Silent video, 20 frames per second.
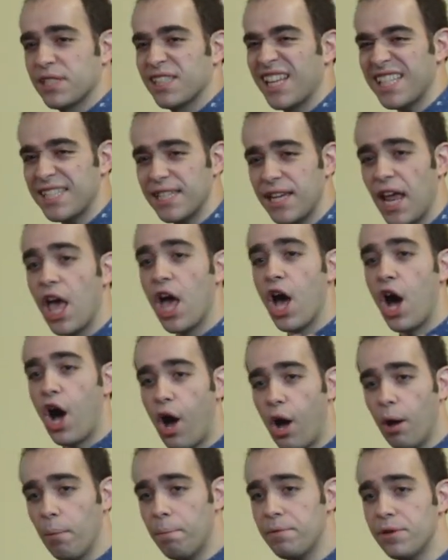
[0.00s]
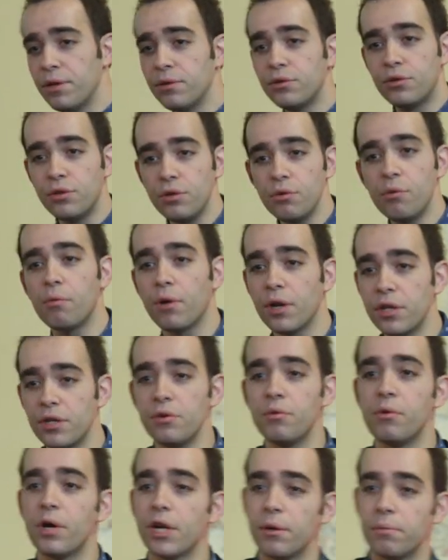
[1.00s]
It doesn't help you do what
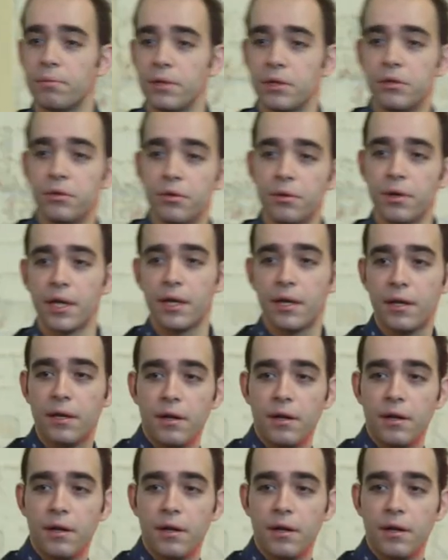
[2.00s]
you want to be doing.